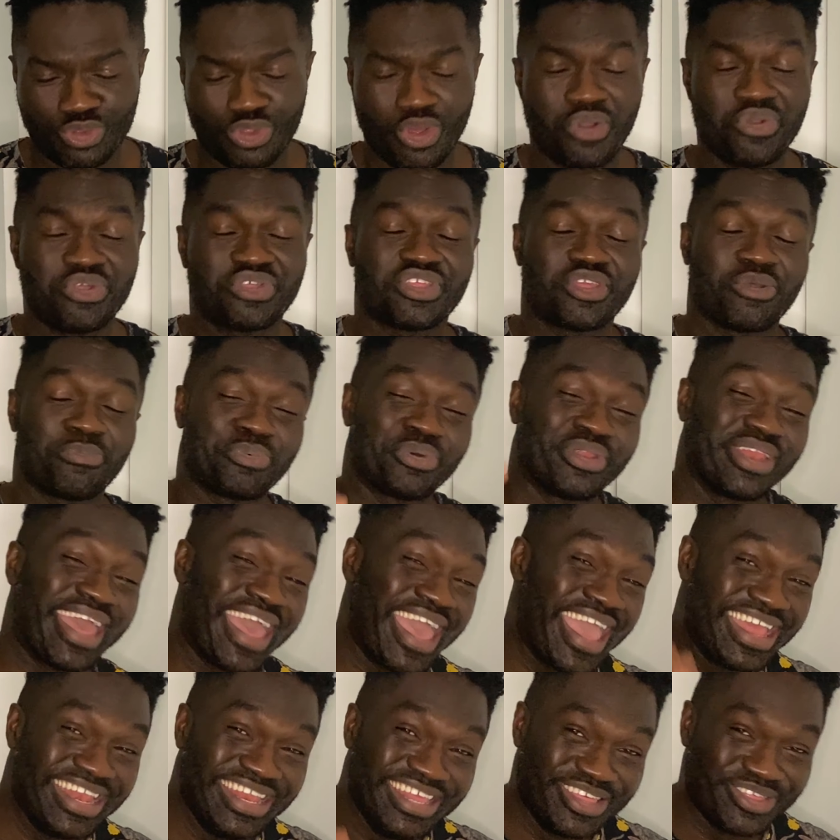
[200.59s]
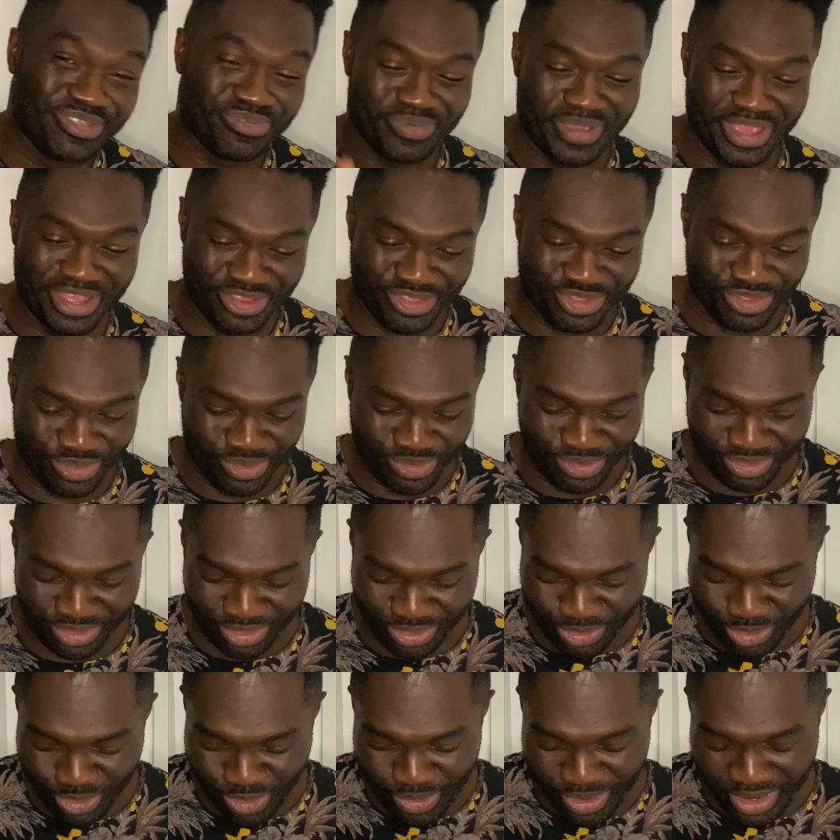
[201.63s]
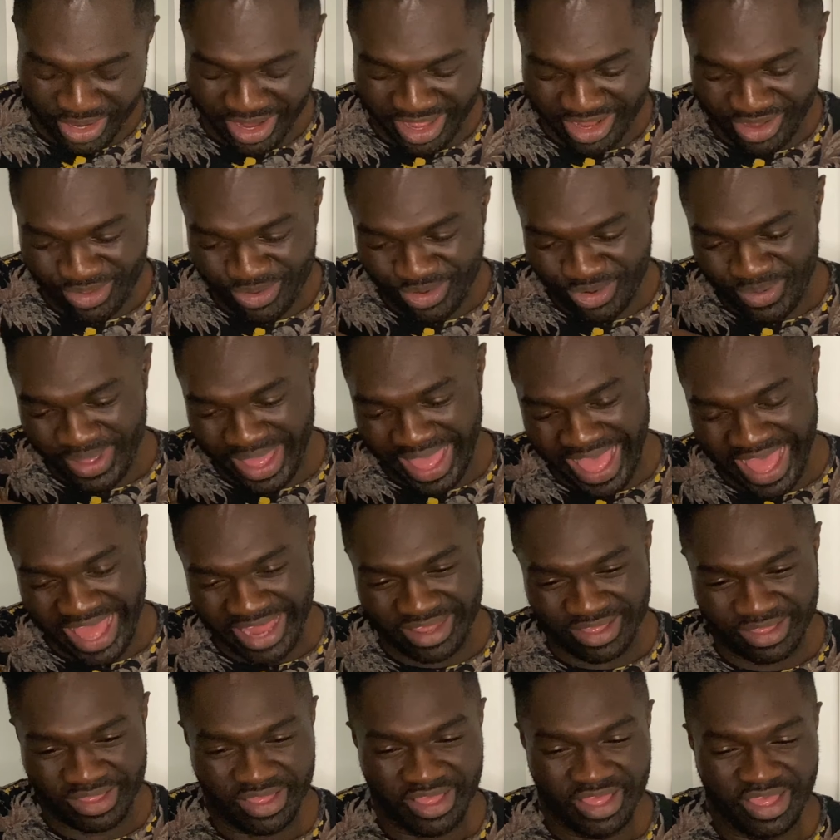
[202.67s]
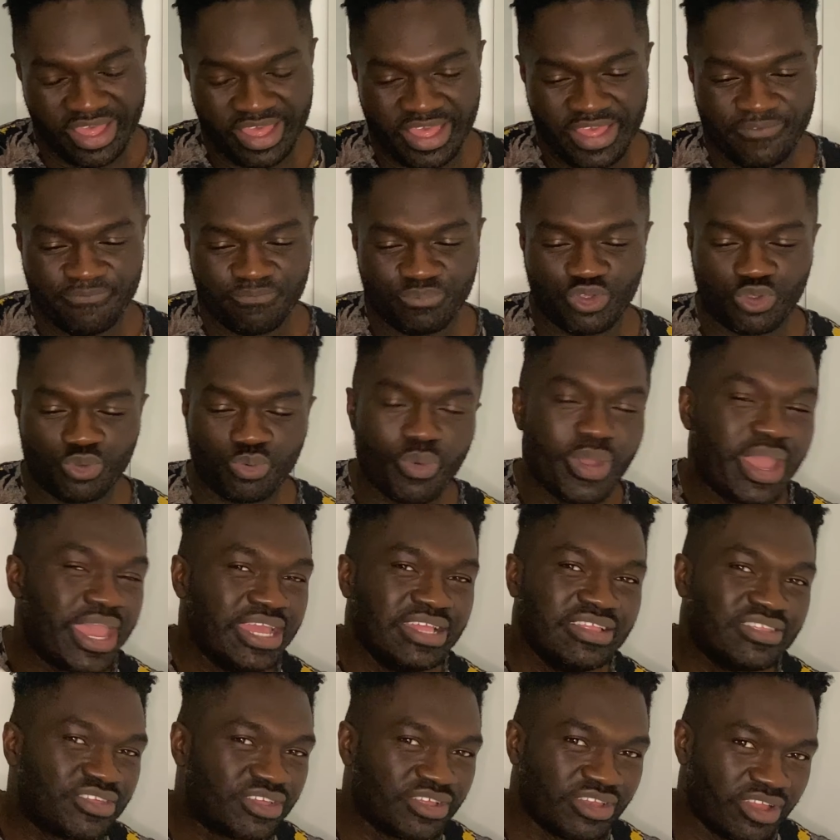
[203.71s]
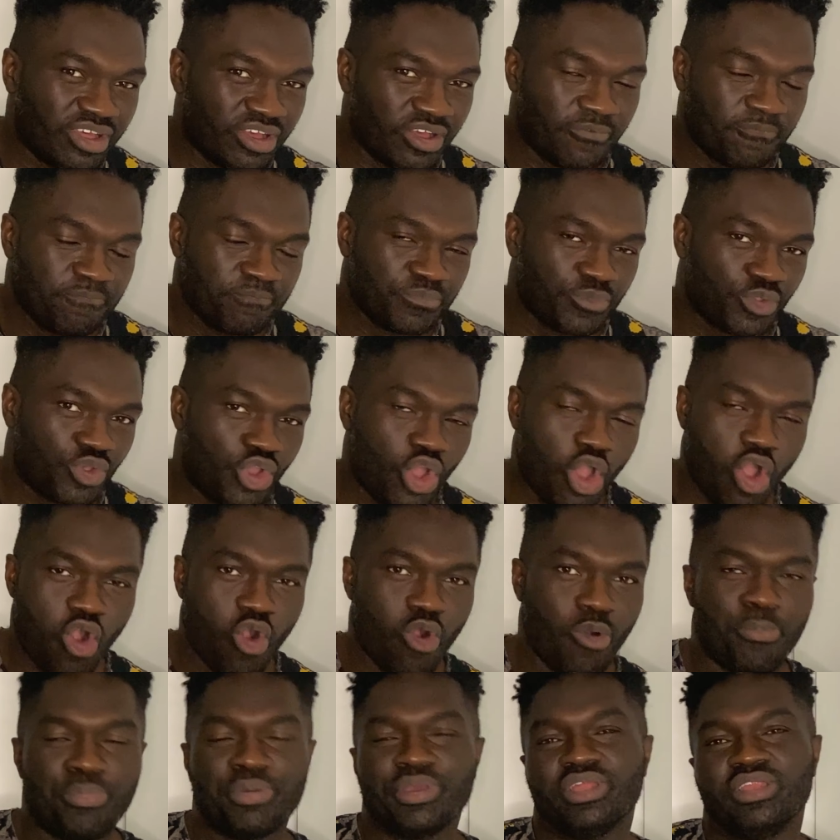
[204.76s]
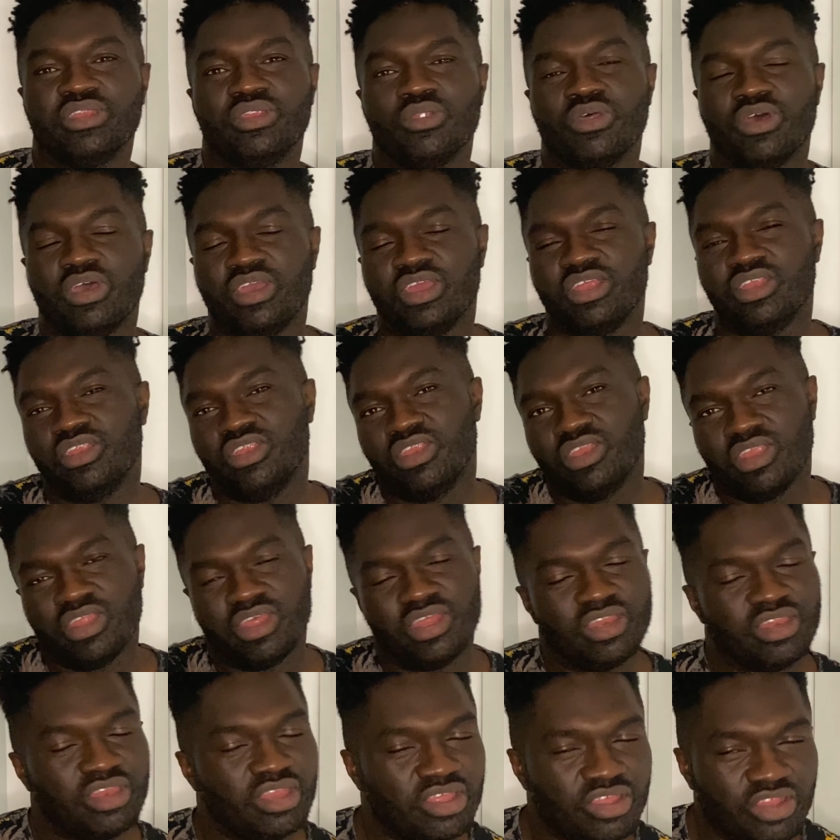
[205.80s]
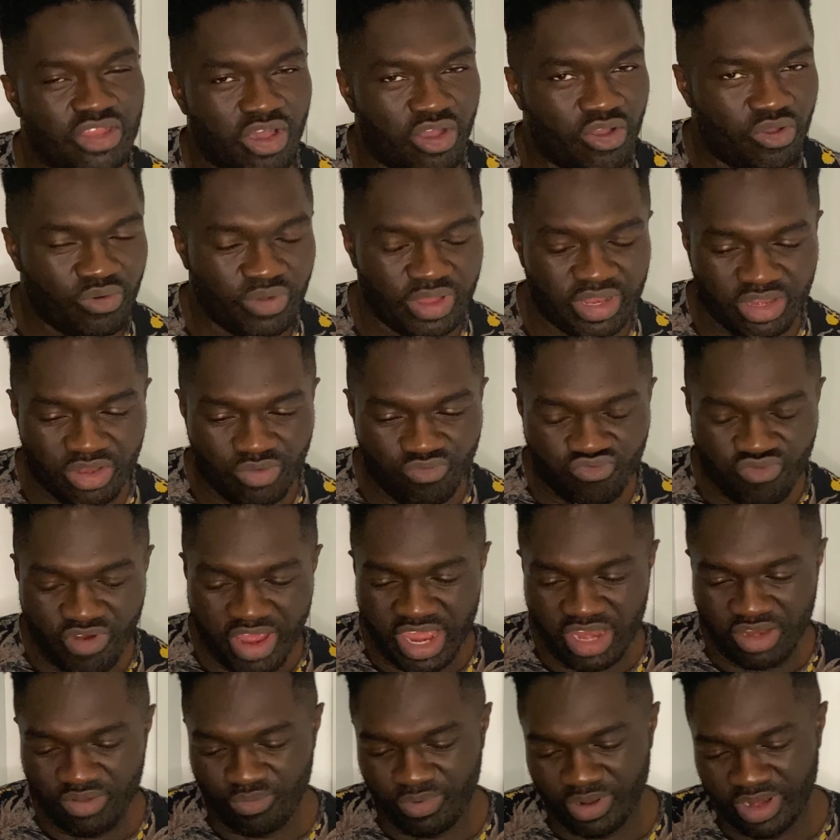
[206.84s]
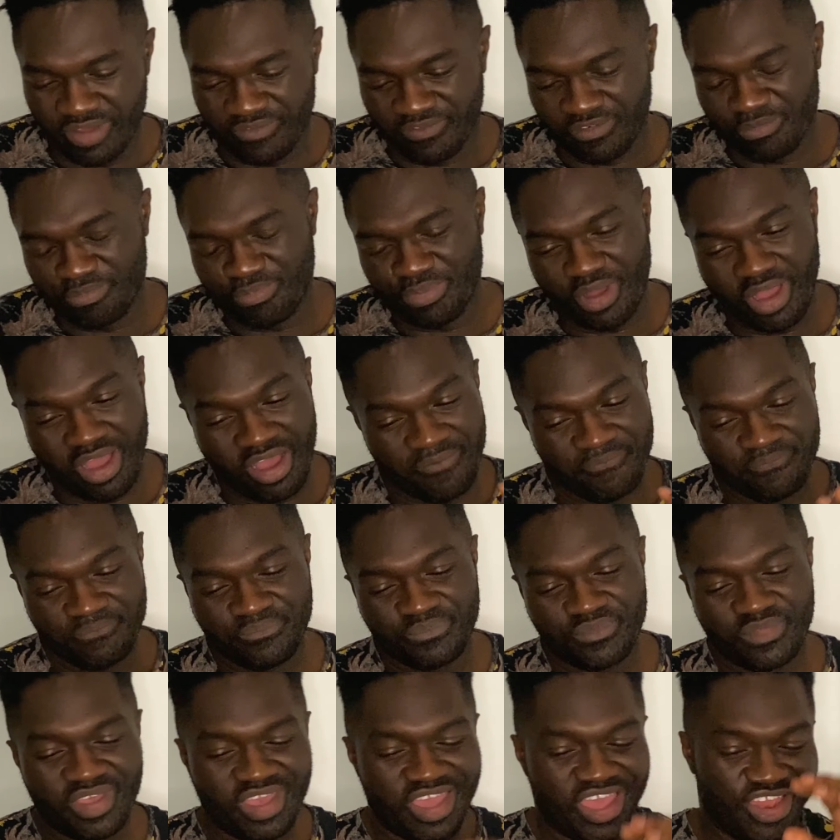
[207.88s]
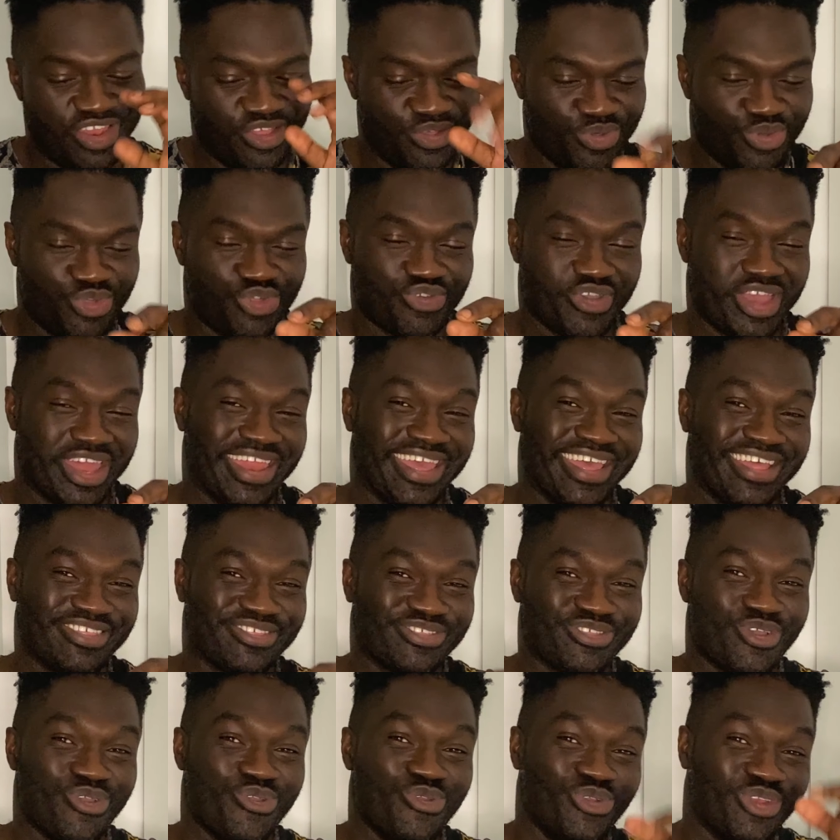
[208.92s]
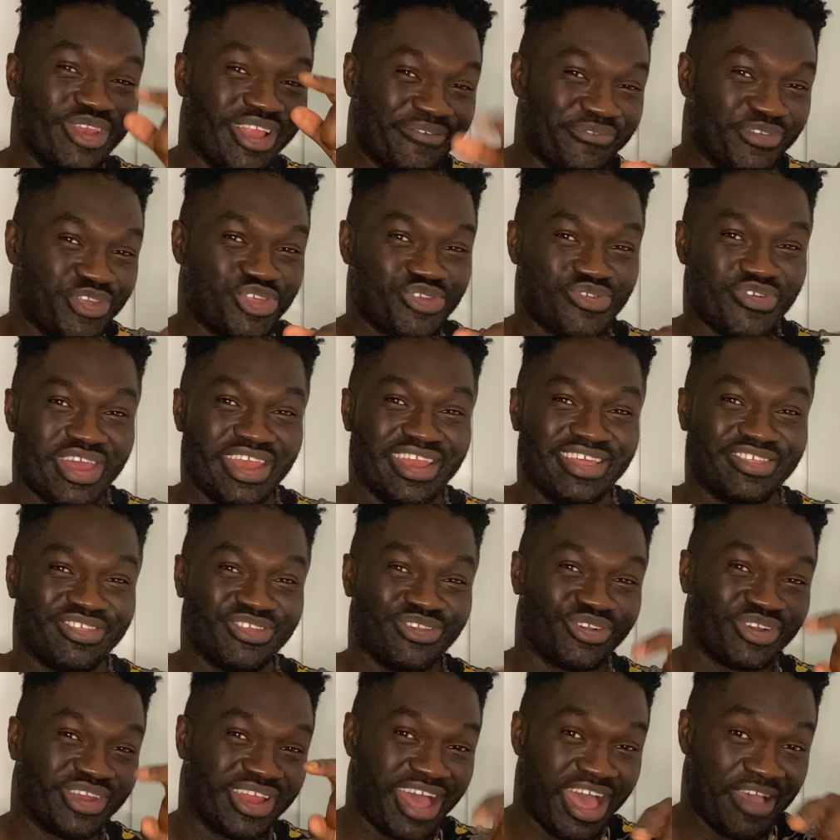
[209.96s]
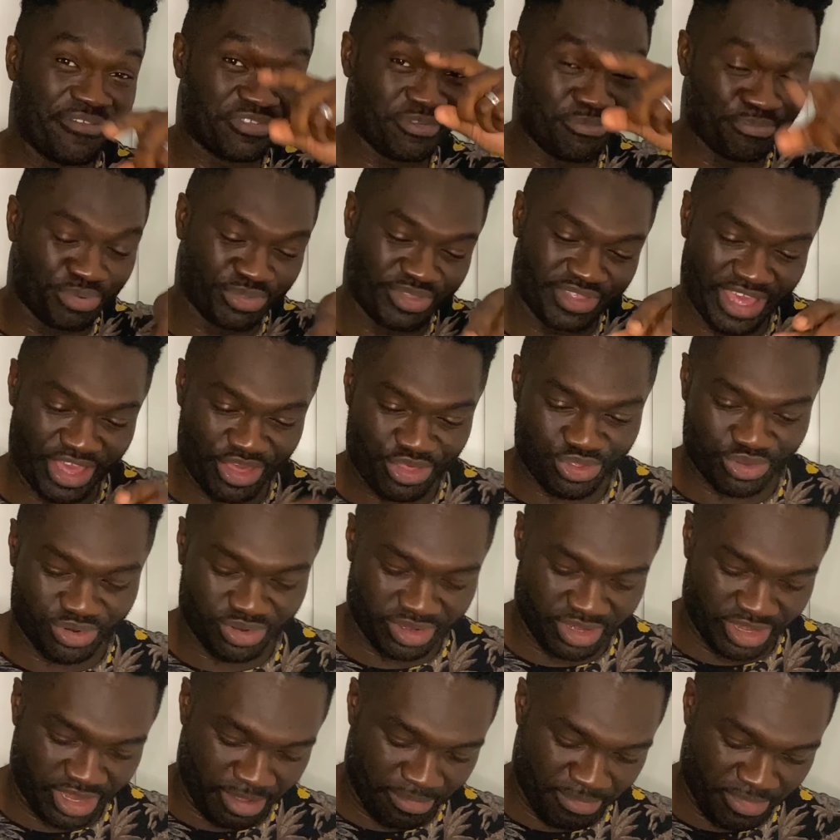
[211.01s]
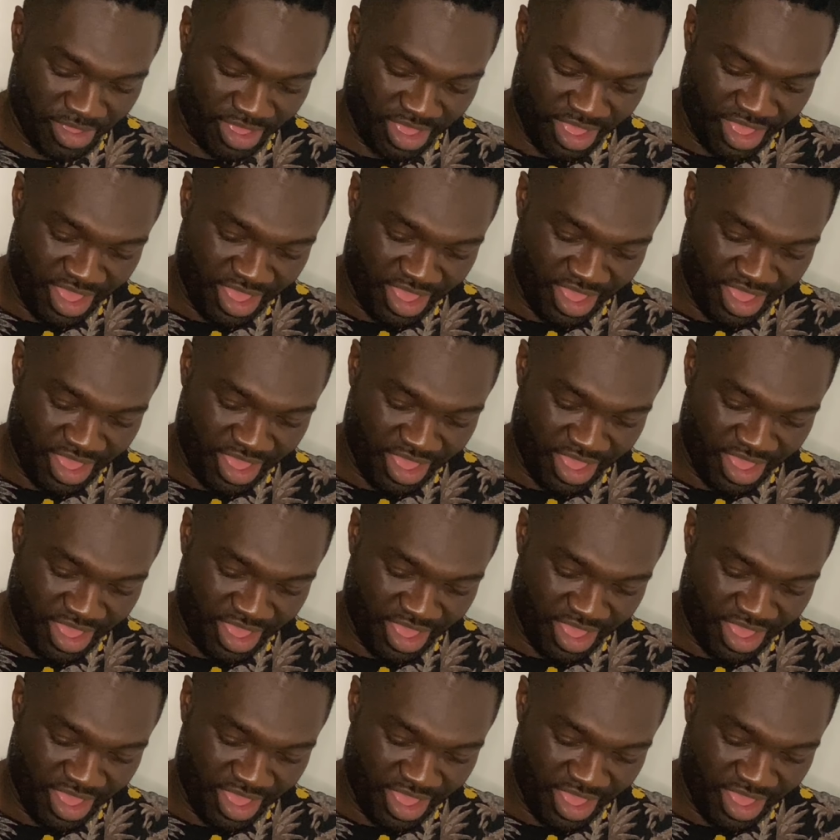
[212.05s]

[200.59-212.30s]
Don't step on any suede shoes at all. And I don't know how the suede's gonna cope in the rain or whatever. But any of you trainer heads know who love your trainers, you're gonna have some protection on them.